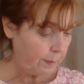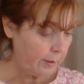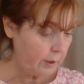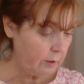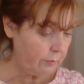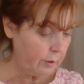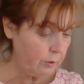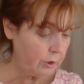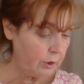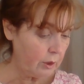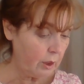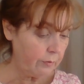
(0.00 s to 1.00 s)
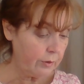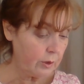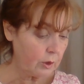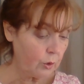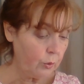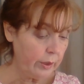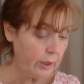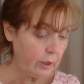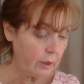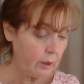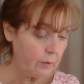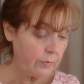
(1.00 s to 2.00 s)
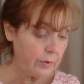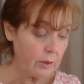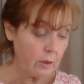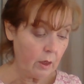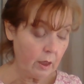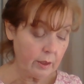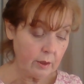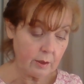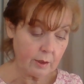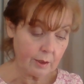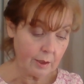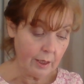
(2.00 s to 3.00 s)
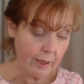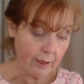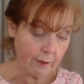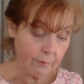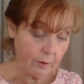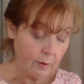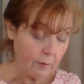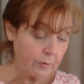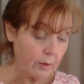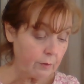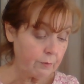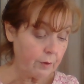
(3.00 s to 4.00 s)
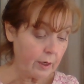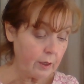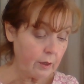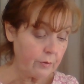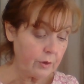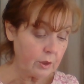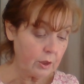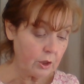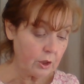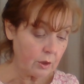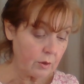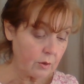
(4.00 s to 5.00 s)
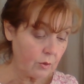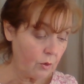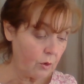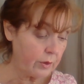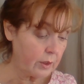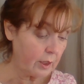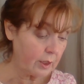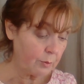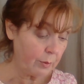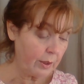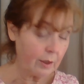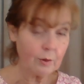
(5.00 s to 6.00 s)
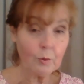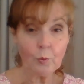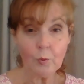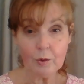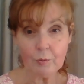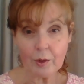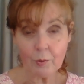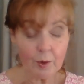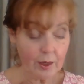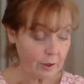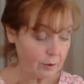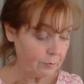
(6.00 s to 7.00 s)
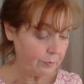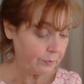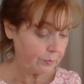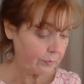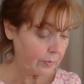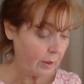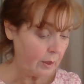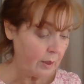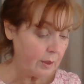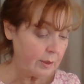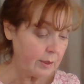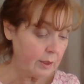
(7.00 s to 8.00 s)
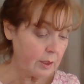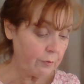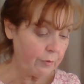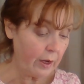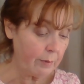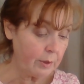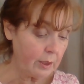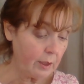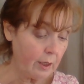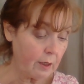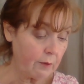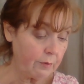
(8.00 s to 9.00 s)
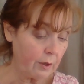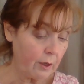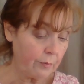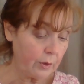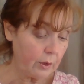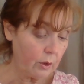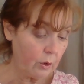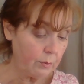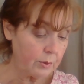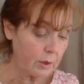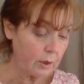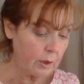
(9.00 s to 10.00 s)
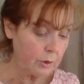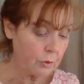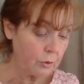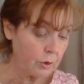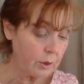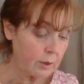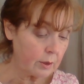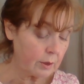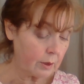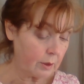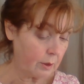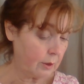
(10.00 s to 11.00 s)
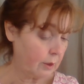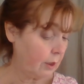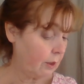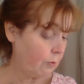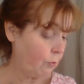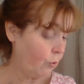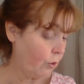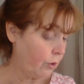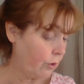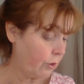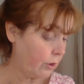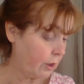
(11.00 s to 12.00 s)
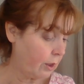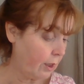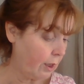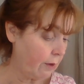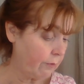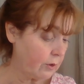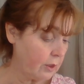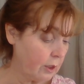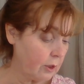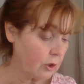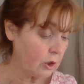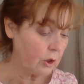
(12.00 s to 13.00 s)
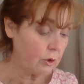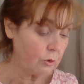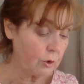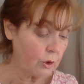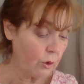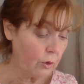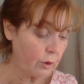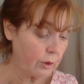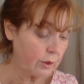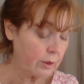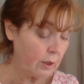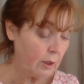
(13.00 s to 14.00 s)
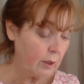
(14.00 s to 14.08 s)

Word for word: The devotion of his queen, not his slave, via the dishes or the dustpan when required. Since family love and the home's intrinsic worth gave dignity to chores,